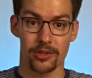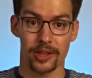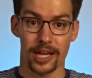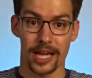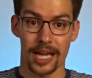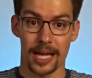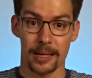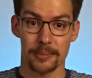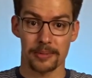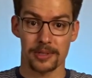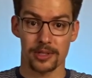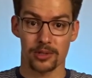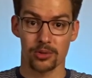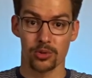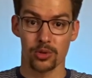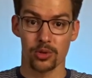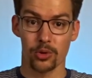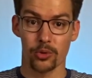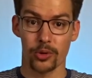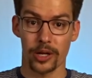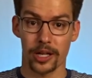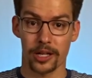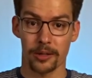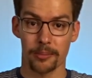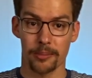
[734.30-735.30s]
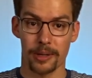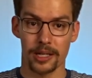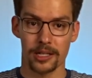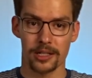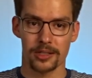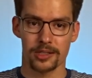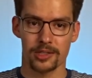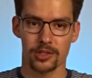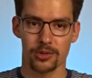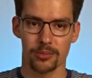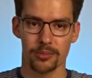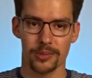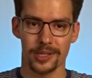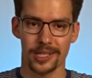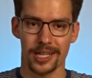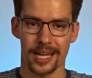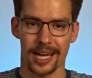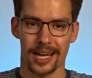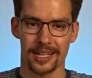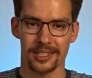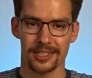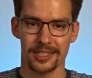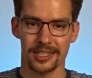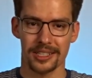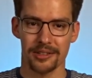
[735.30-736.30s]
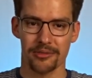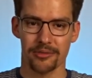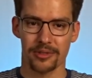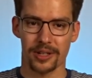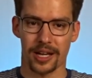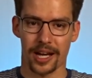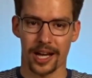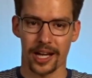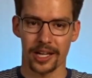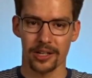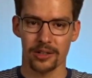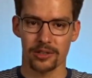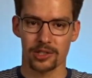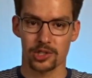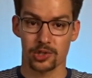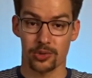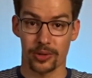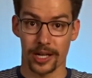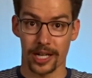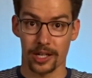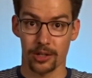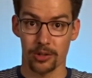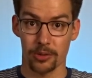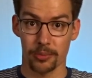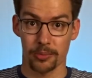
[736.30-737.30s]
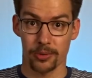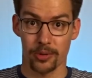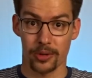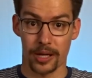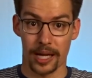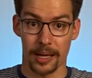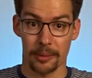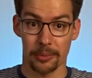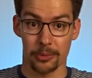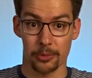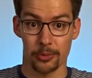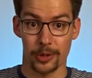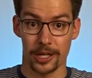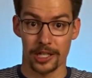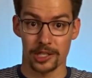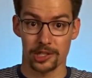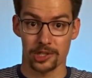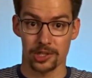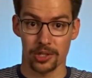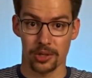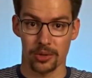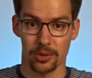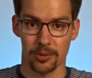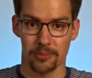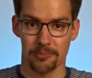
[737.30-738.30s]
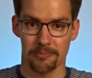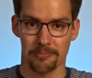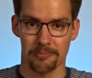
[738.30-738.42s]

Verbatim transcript: the apps Google recommended to me had an even higher tracker per app ratio.